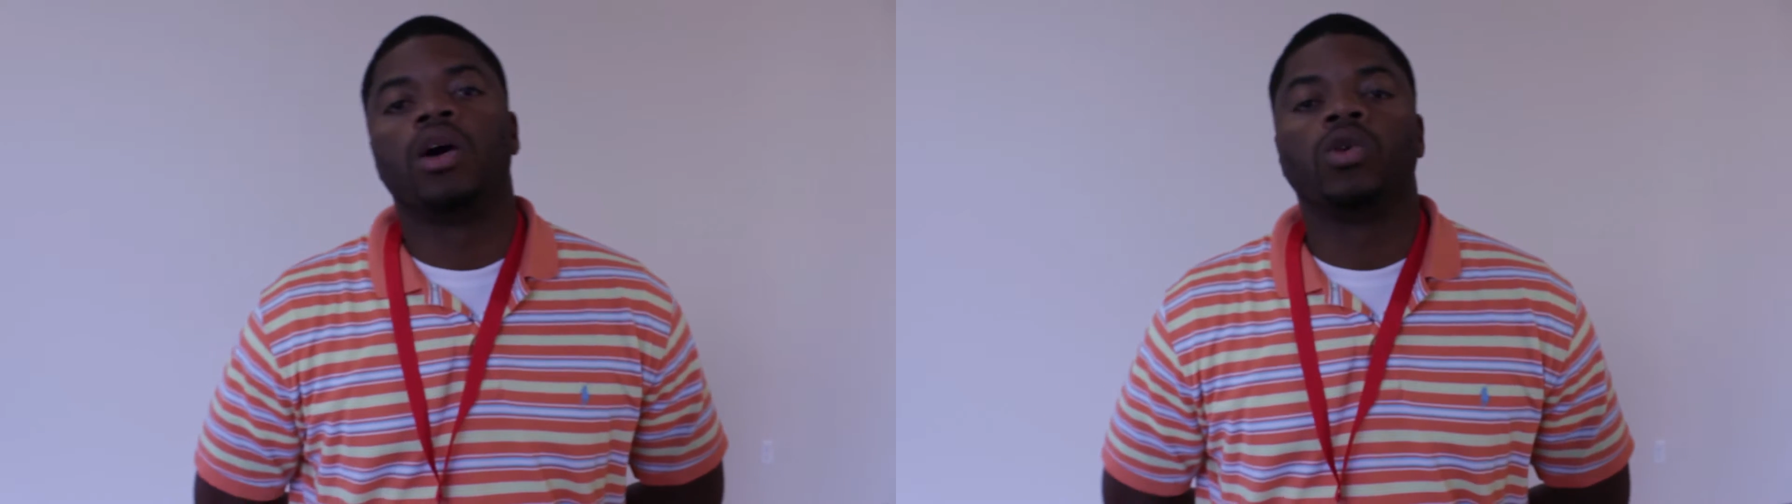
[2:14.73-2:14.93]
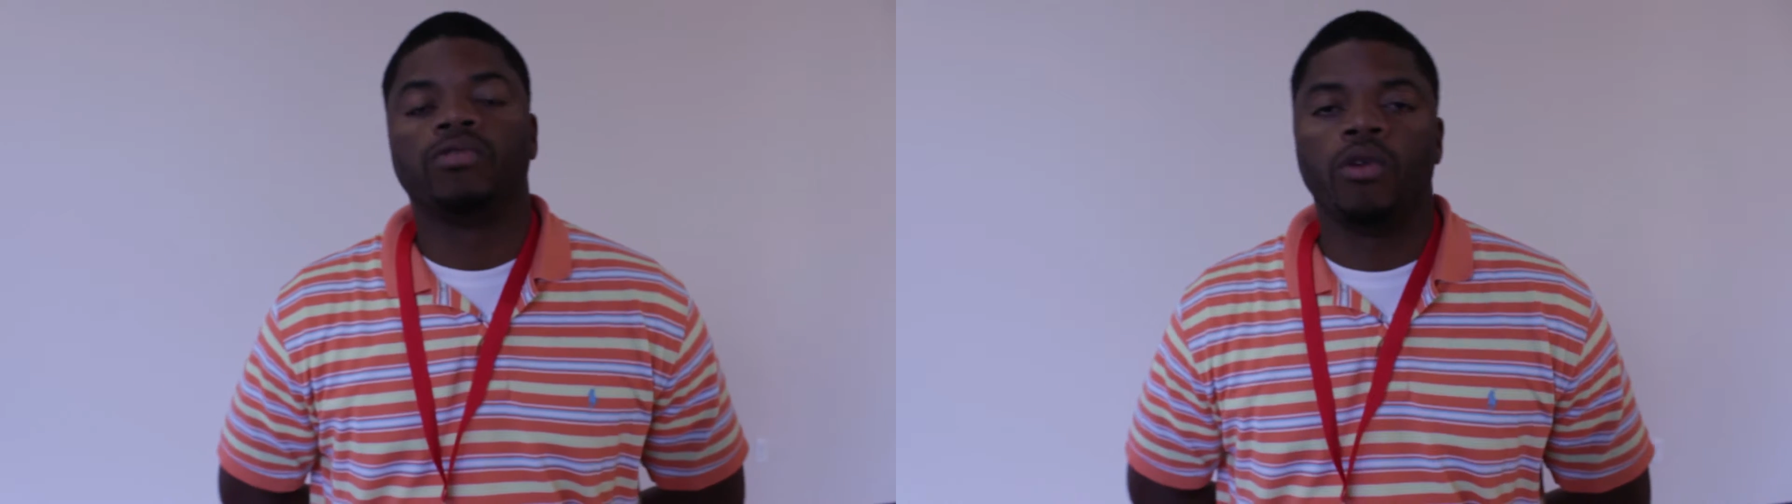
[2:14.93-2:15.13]
the
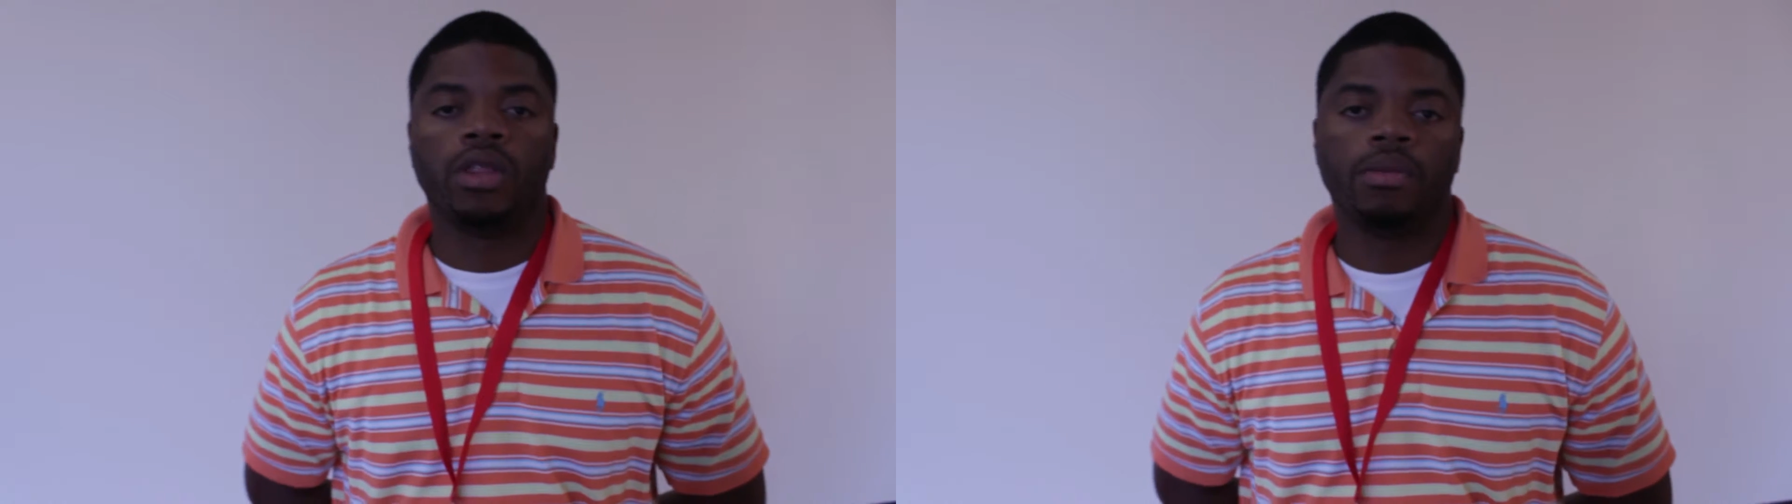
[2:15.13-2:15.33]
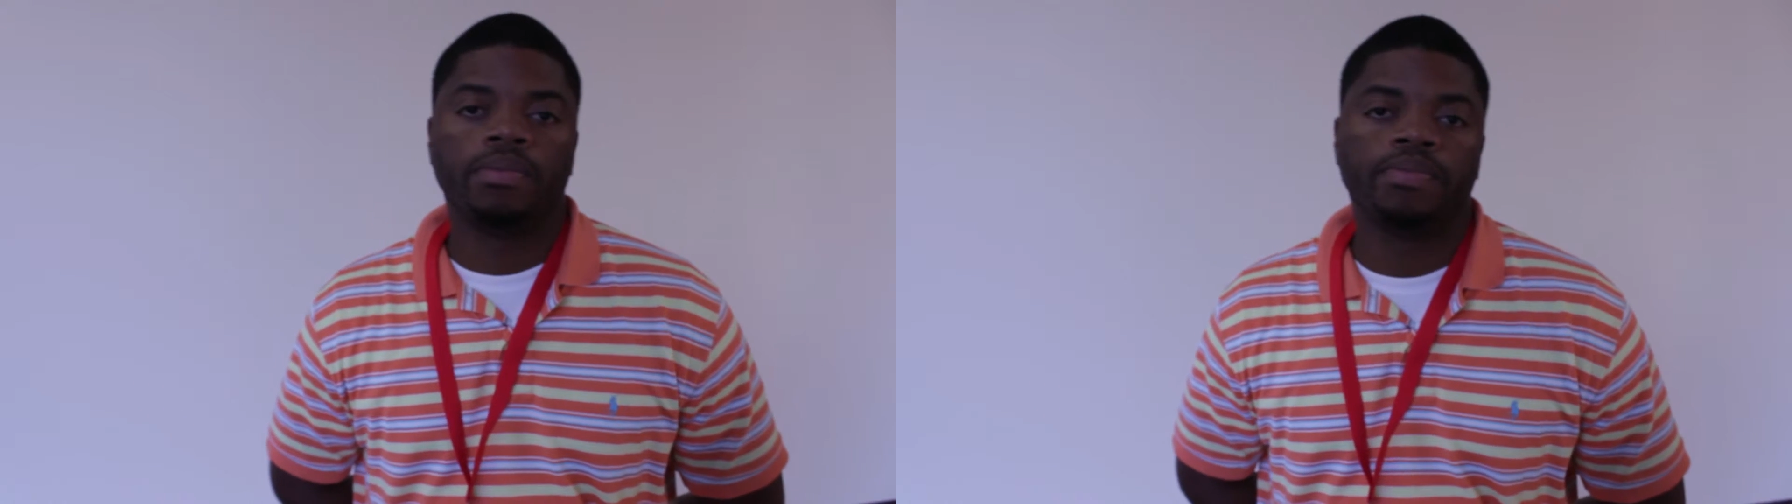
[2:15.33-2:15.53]
goals for
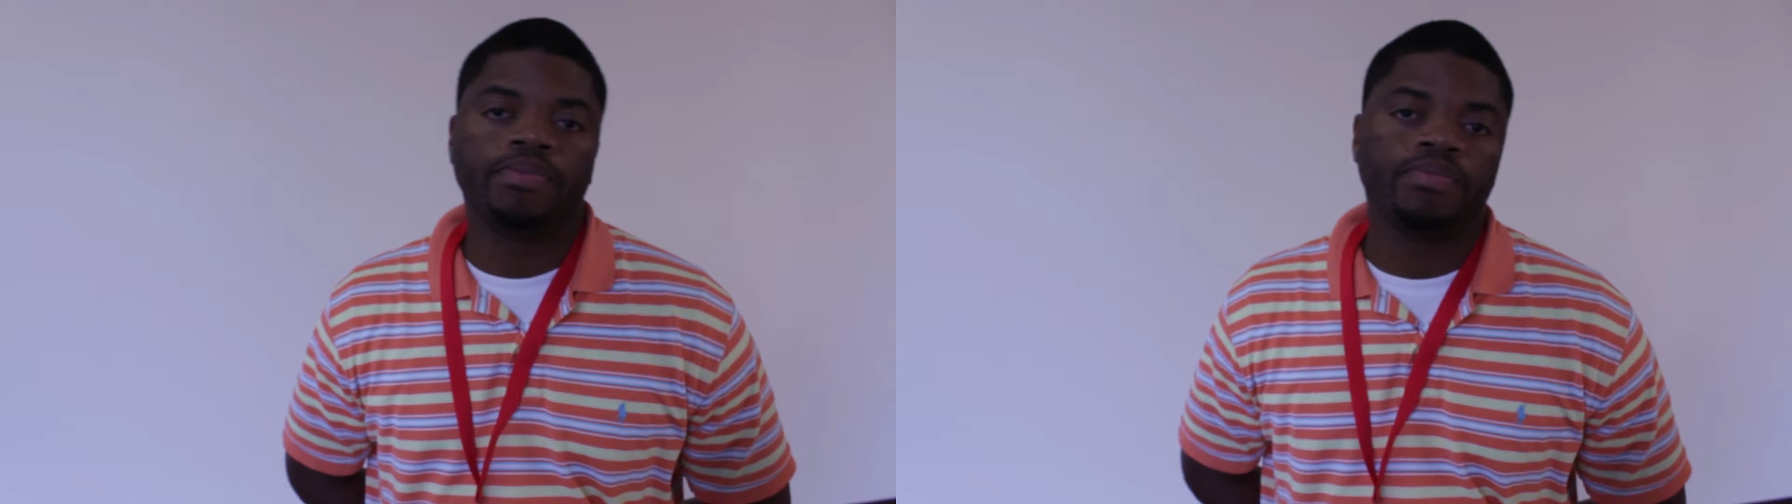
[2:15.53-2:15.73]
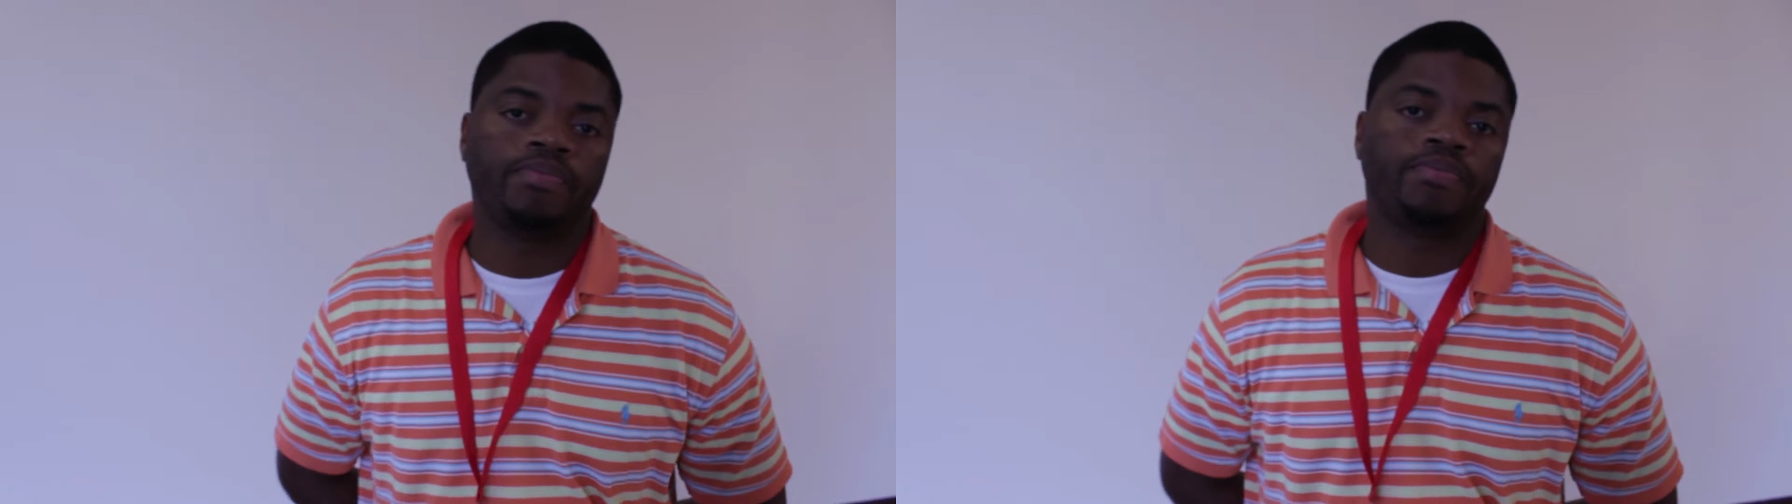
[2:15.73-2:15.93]

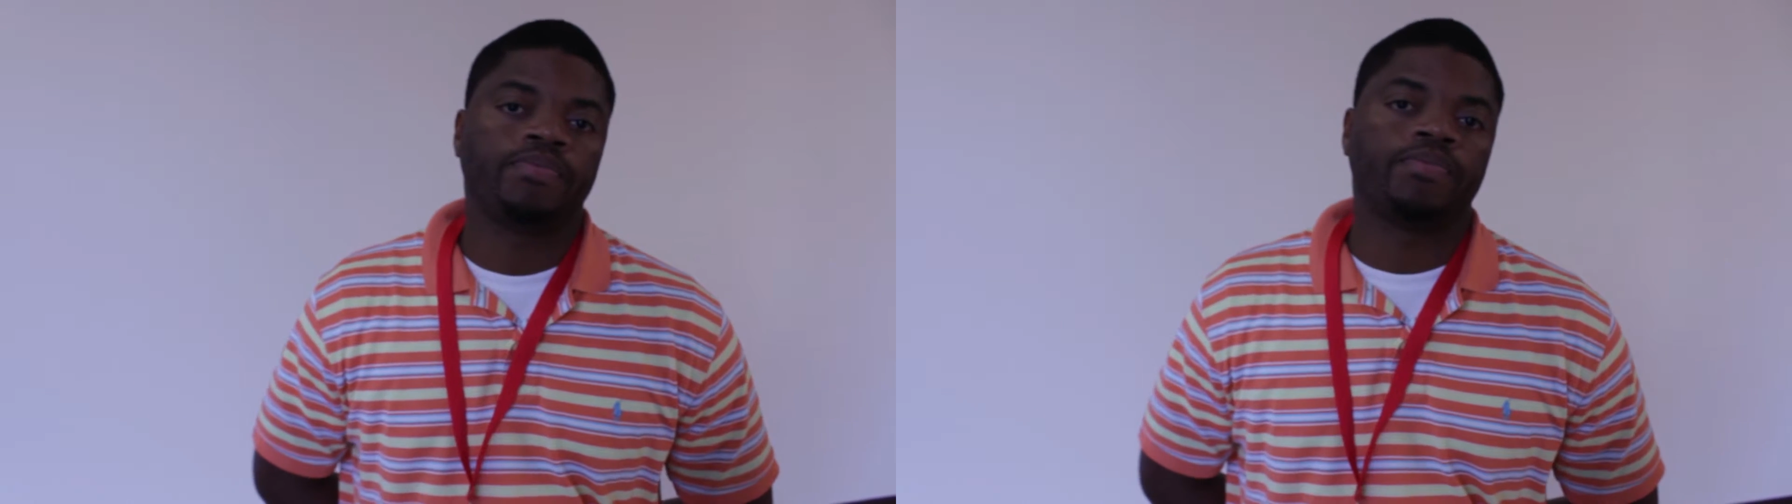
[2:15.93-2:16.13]
them.